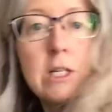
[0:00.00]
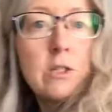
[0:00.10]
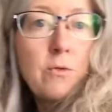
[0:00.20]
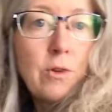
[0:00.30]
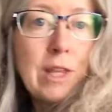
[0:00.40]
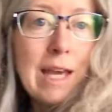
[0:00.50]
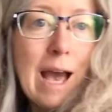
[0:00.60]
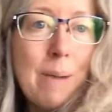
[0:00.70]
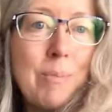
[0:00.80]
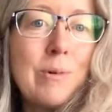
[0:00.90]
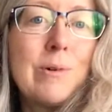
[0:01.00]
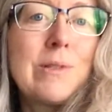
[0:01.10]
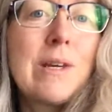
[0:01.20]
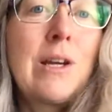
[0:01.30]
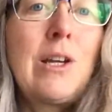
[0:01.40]
So for the
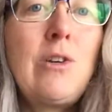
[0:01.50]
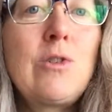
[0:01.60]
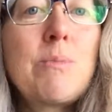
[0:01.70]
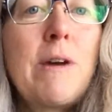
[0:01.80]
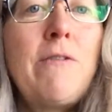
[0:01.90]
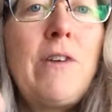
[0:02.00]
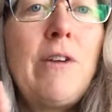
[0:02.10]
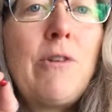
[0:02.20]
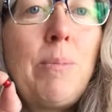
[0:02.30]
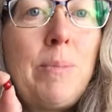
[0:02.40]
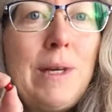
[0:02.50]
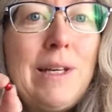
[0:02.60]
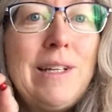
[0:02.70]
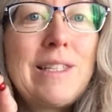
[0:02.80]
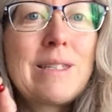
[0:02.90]
apples, I'm going to use my favorite
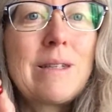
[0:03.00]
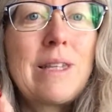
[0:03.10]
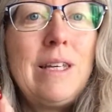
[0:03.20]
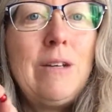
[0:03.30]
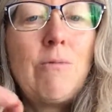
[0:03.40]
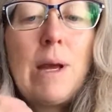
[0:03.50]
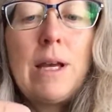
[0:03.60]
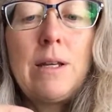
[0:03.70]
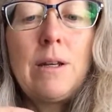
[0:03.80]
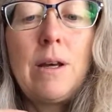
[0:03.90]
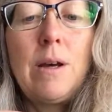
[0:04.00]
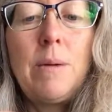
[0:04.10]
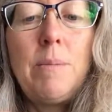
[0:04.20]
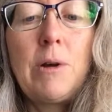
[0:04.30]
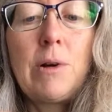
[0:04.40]
beads, the red
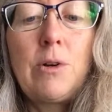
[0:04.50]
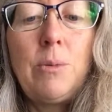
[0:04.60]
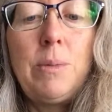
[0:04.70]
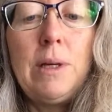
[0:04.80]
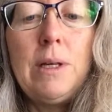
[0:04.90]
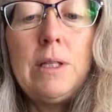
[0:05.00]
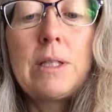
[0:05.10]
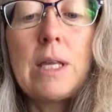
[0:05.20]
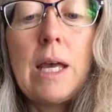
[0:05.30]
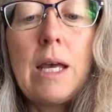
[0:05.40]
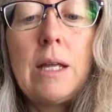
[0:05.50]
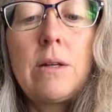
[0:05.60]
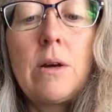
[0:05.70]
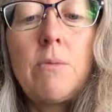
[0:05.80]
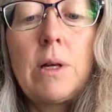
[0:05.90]
miracle beads.
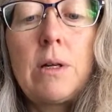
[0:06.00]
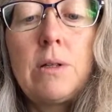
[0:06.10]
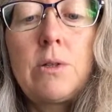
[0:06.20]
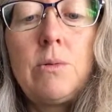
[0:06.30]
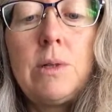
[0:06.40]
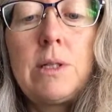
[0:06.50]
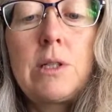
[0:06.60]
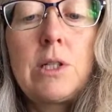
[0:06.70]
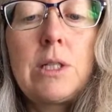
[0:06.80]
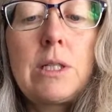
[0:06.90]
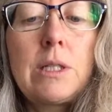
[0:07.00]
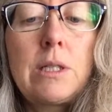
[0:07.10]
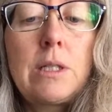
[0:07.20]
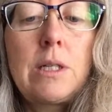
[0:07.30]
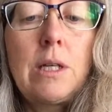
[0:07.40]
And what I'll do is just
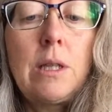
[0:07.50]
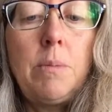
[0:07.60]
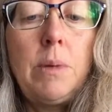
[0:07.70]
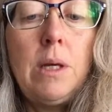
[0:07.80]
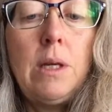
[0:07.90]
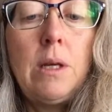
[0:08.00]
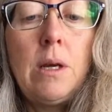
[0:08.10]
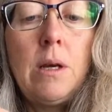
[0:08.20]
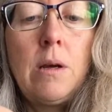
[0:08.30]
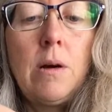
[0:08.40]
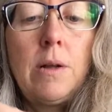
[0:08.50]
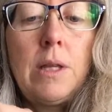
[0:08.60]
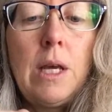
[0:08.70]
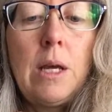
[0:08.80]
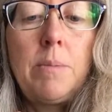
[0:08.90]
stick the bead on the
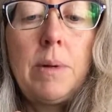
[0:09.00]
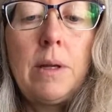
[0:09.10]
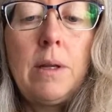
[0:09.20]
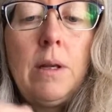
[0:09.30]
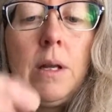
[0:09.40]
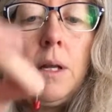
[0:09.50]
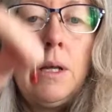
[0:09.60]
head pin.